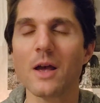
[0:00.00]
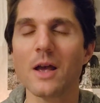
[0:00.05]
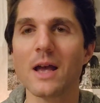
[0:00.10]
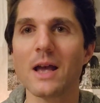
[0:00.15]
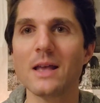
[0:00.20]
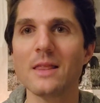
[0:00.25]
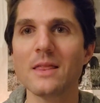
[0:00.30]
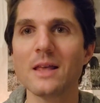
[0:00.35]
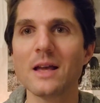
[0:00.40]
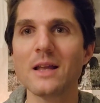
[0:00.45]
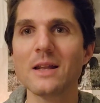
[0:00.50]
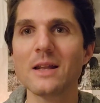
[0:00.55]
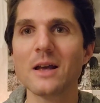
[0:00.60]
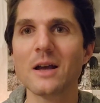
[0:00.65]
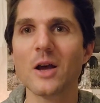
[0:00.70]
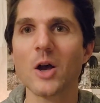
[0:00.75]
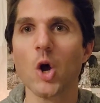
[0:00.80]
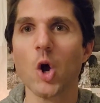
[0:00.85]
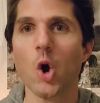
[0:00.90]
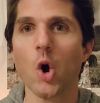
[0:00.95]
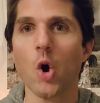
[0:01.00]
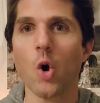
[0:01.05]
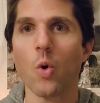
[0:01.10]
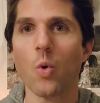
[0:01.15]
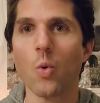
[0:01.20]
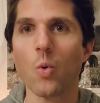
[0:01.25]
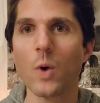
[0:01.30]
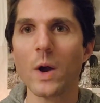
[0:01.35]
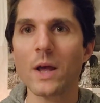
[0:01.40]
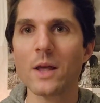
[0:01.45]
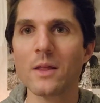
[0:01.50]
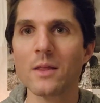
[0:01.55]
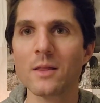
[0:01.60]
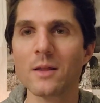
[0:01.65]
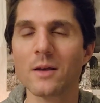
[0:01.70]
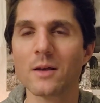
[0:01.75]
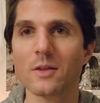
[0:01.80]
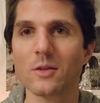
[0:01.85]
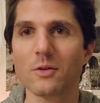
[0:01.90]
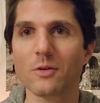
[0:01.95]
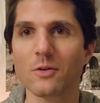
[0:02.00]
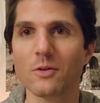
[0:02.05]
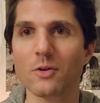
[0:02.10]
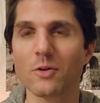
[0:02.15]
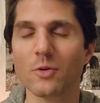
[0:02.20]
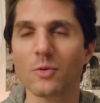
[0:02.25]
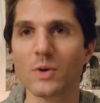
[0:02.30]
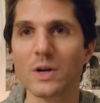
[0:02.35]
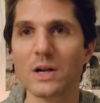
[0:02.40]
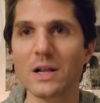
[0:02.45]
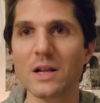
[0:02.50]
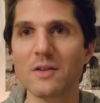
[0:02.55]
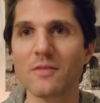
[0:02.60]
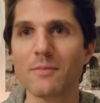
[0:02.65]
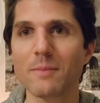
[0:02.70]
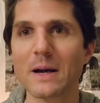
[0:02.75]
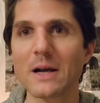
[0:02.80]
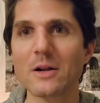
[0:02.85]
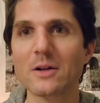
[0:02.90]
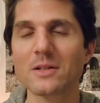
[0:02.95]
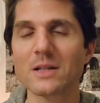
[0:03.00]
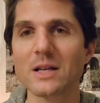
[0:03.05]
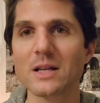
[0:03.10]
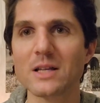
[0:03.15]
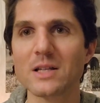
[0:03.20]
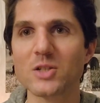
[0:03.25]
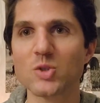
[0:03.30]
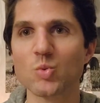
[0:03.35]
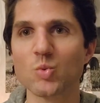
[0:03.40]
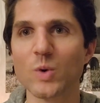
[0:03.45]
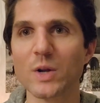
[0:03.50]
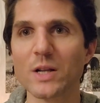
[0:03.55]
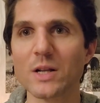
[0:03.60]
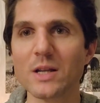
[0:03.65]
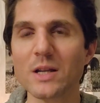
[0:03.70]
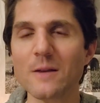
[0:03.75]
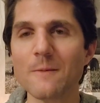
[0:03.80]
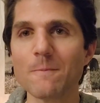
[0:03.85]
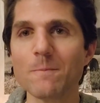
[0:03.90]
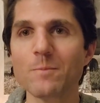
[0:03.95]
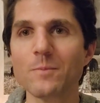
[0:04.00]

And then when the relief pilot is ready,